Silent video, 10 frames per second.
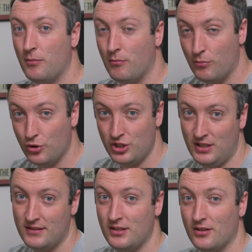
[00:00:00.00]
much
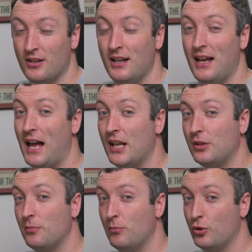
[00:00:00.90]
easier,
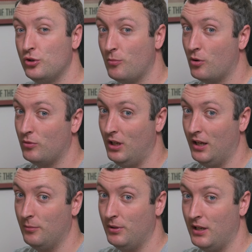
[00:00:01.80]
and much more
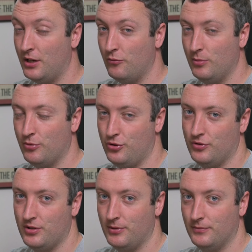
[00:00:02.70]
reliable and
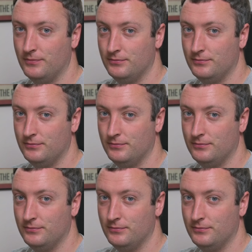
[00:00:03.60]
reproducible.